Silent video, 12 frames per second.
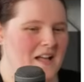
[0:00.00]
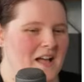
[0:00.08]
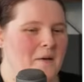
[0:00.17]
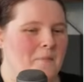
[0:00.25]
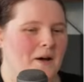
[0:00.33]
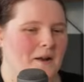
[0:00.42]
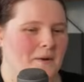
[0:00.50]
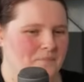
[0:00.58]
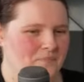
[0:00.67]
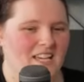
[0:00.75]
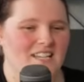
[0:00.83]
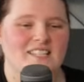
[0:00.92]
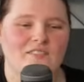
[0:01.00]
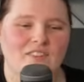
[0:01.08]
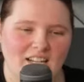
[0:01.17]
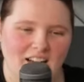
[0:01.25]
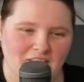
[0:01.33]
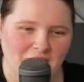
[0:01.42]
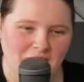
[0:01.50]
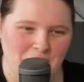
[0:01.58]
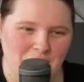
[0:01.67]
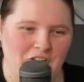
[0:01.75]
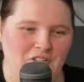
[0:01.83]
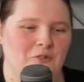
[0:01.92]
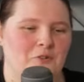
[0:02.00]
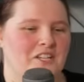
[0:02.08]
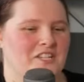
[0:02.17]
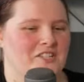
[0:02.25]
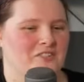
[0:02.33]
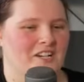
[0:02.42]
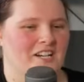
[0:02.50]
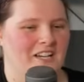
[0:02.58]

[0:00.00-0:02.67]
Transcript: But yeah, $79, you checked your order history.